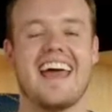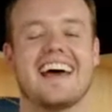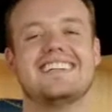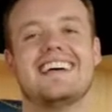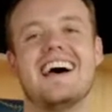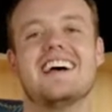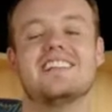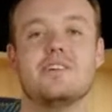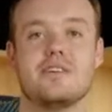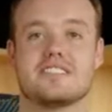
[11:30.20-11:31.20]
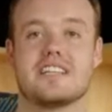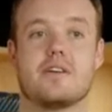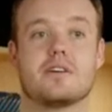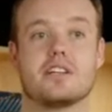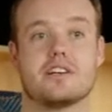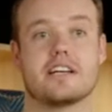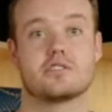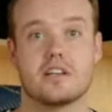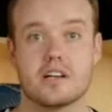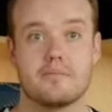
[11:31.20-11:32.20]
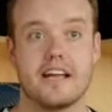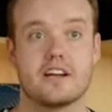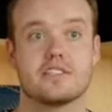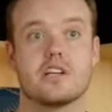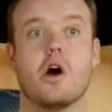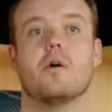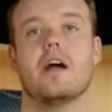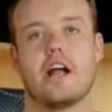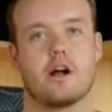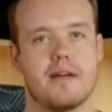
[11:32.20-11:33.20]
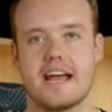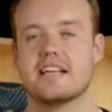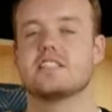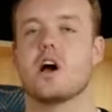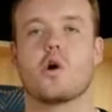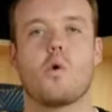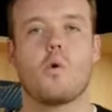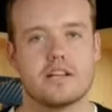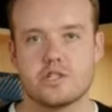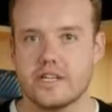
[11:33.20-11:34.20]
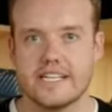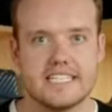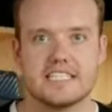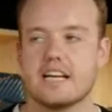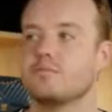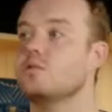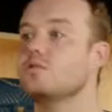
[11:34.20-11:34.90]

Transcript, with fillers: and Louis Vuitton, where they're like trunk makers, oh, Hermes, equestrianism,